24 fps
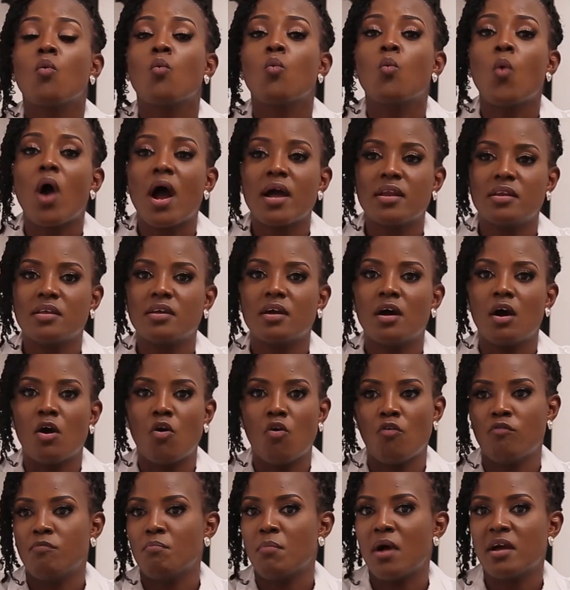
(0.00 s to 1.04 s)
1 year
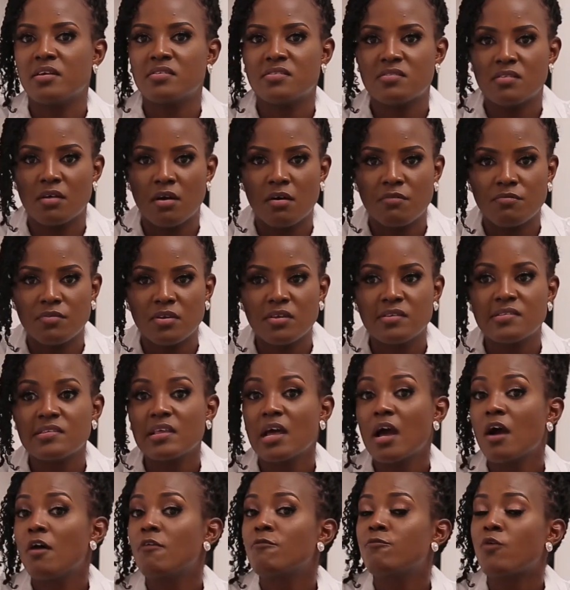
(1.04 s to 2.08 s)
of my service
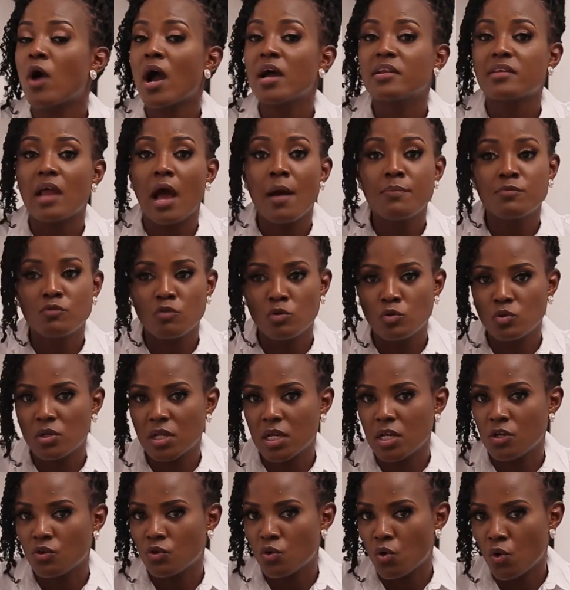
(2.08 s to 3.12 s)
at
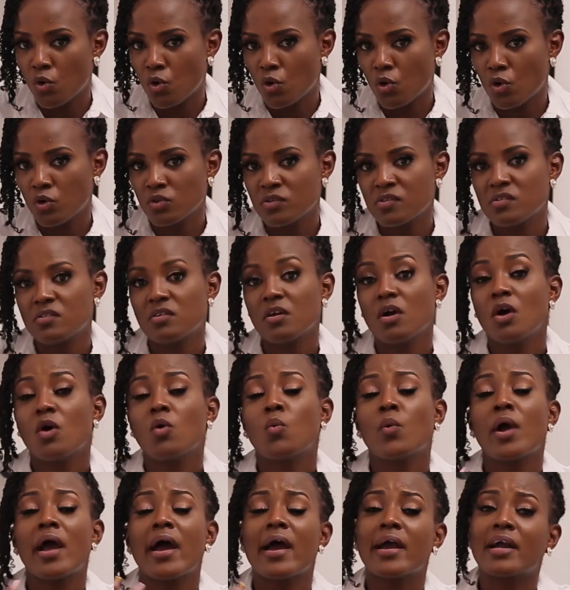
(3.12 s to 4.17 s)
absolutely no cost,
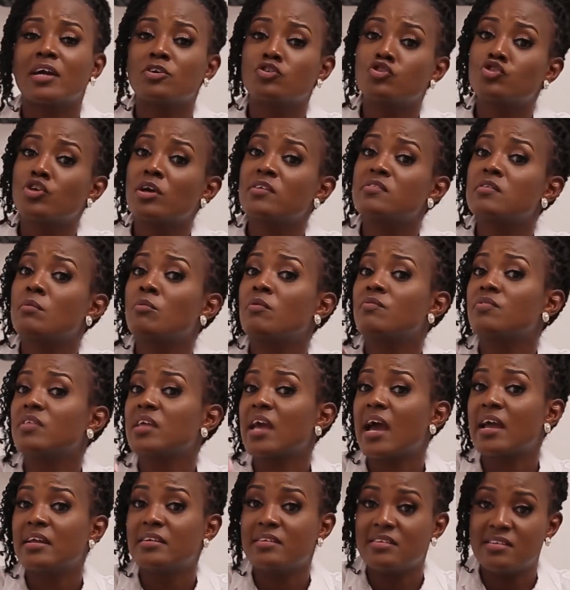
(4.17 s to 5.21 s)
where I can share some of
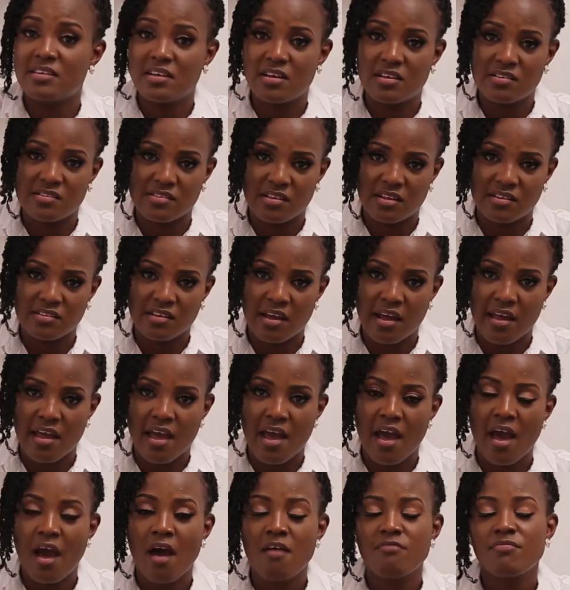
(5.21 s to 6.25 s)
the ideas that
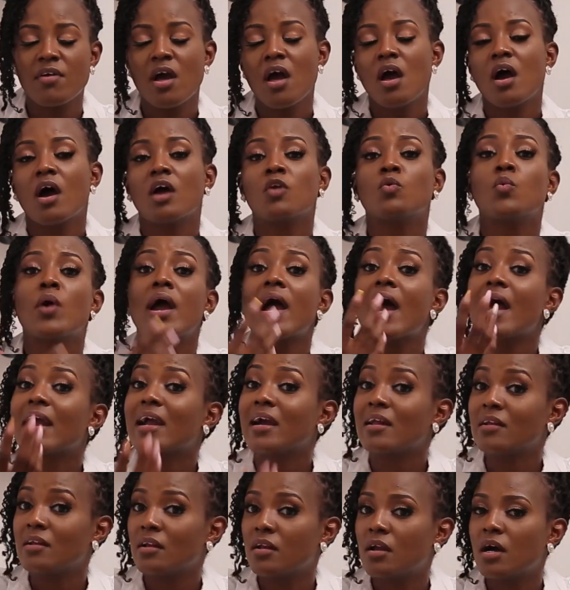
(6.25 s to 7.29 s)
I have and where I
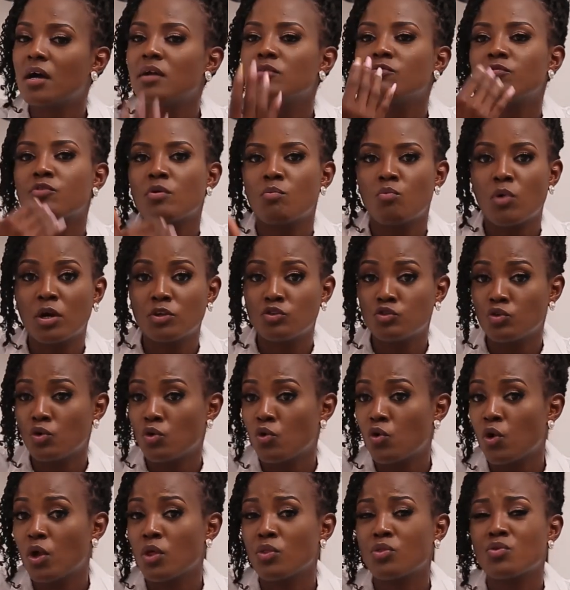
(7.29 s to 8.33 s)
can learn from what you're
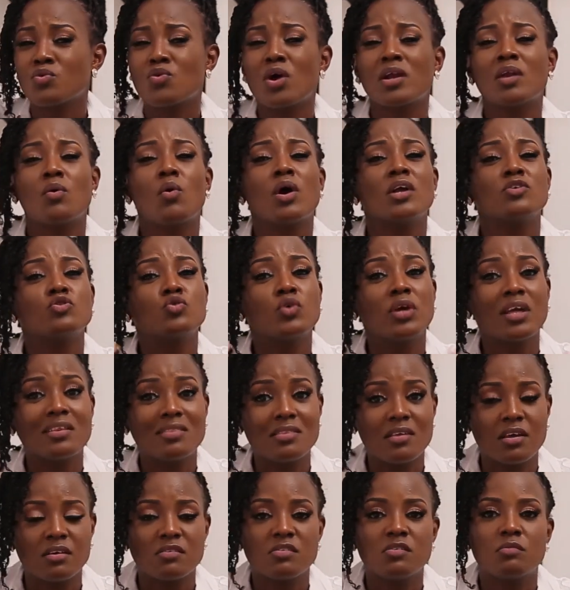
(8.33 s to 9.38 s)
going through. And I want to
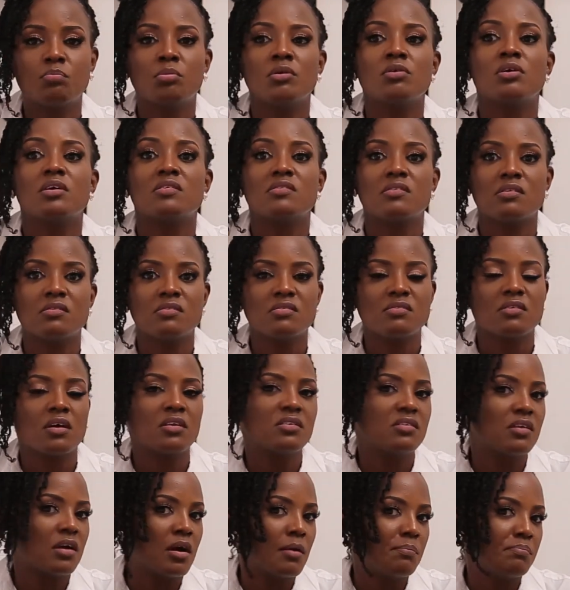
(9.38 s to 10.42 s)
get the experience in
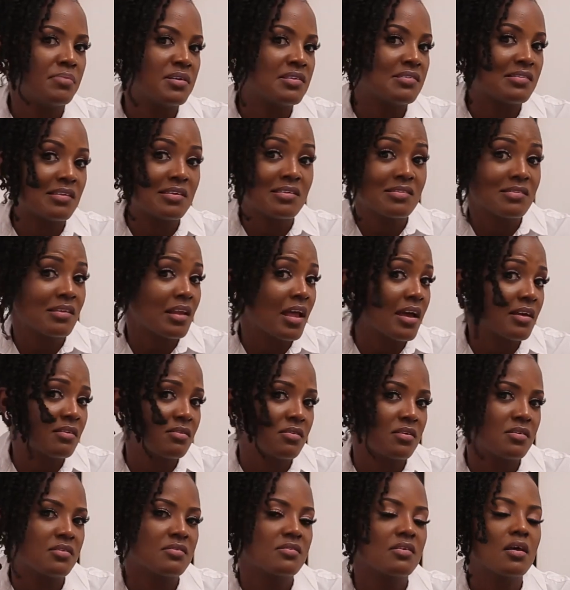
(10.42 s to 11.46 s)
starting a business like
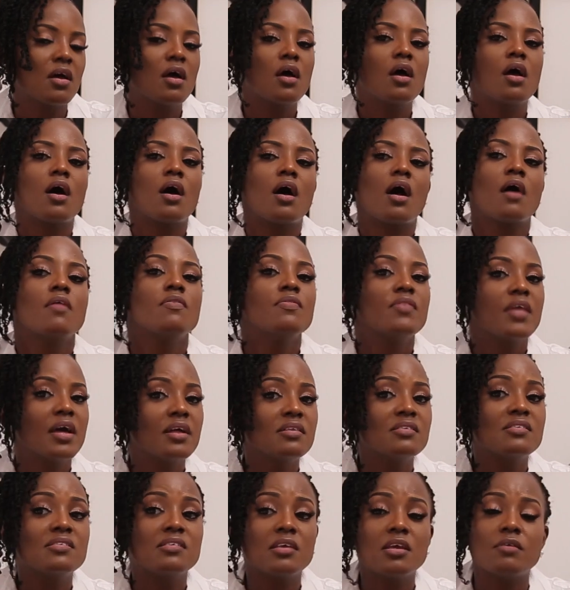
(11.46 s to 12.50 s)
this. And
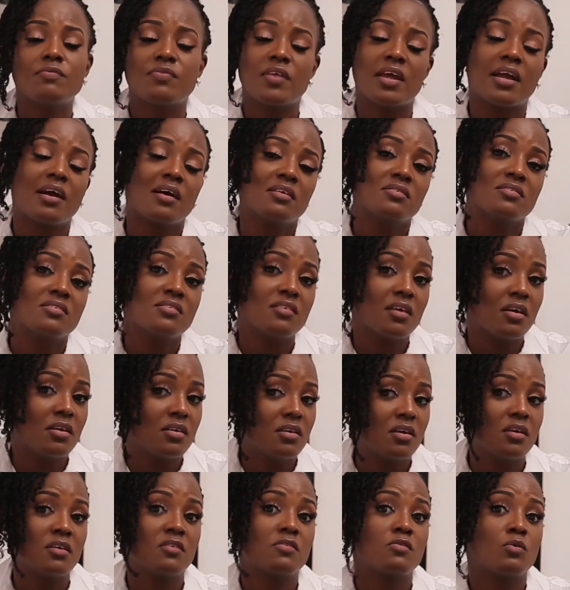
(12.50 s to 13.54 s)
then see if they can say
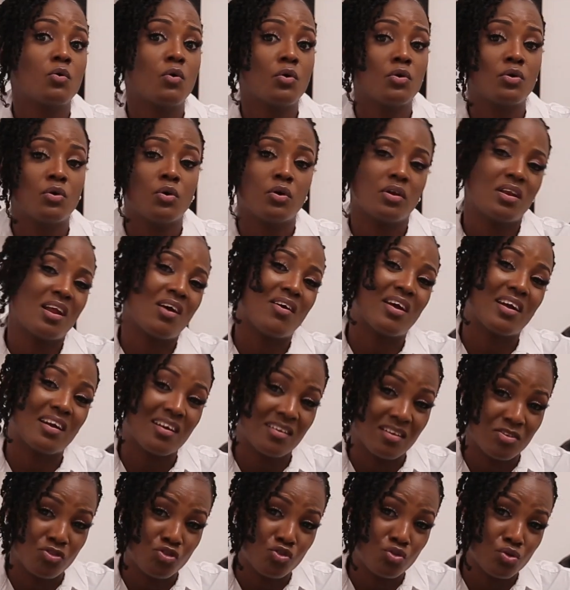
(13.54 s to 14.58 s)
yes or no. Now, I
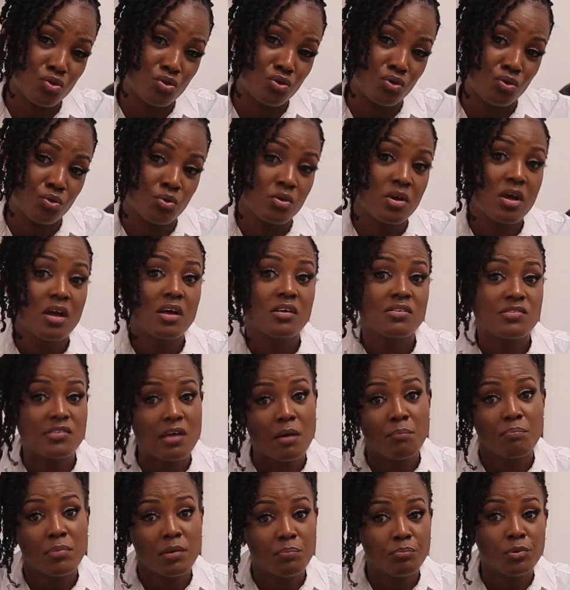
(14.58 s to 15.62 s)
can assure you,
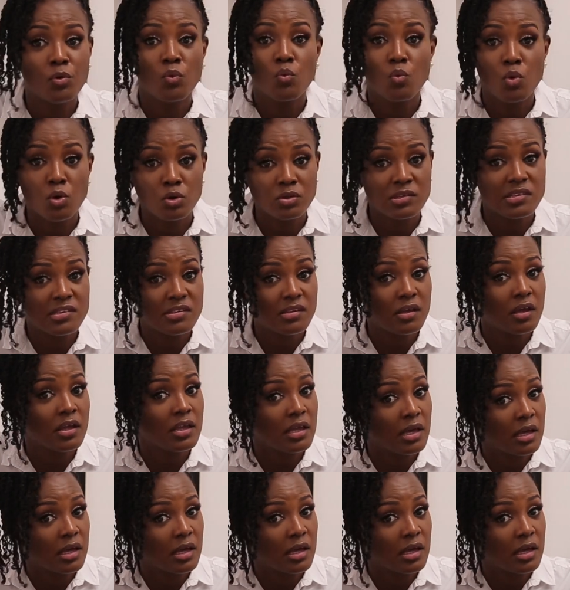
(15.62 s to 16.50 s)
some people won't say